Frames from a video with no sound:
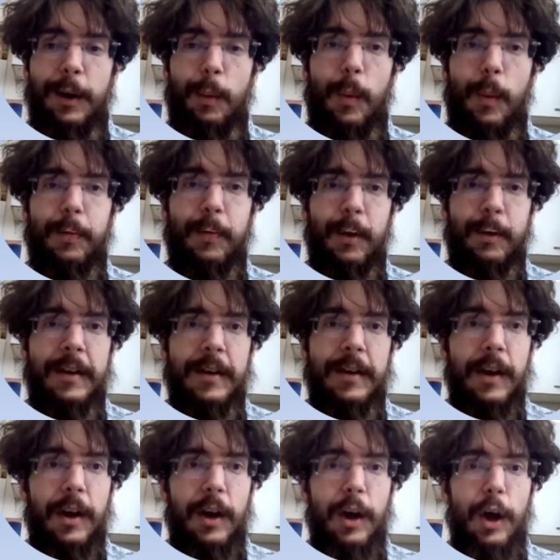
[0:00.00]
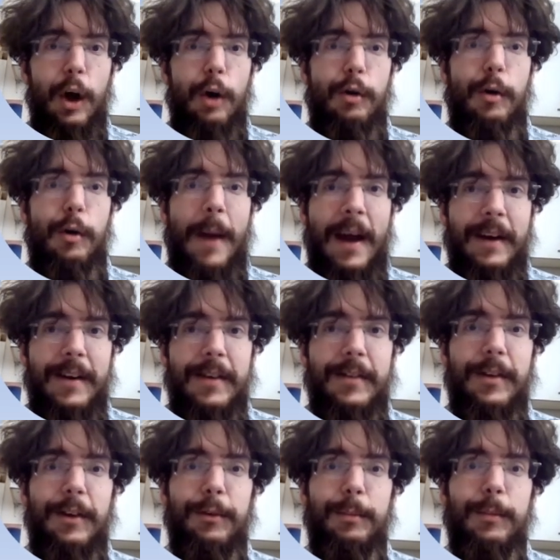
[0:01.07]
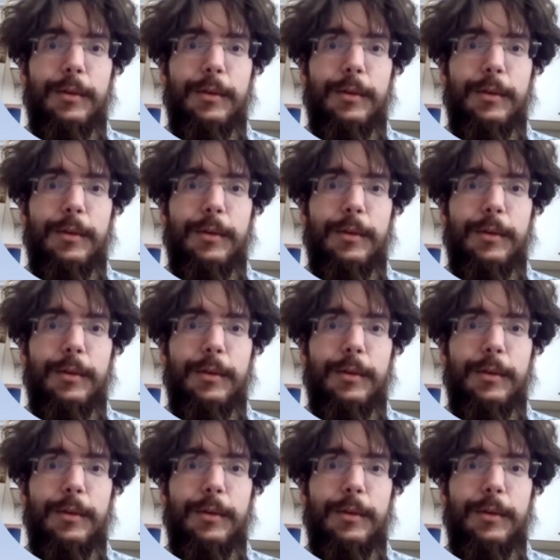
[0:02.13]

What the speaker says: within Romanticism.